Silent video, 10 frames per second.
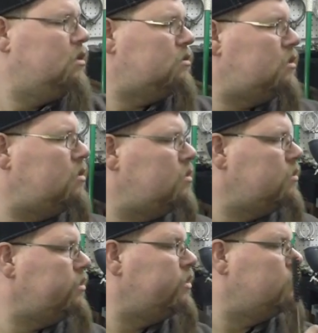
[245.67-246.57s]
So
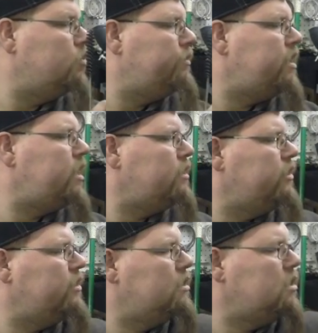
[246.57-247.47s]
you're gonna want that.
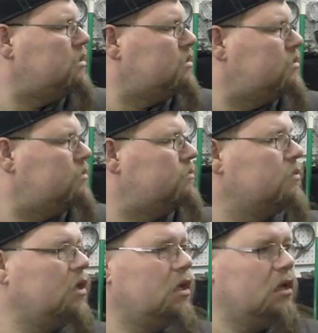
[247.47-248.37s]
You're gonna need
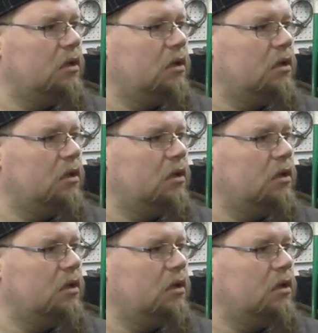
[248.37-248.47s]
some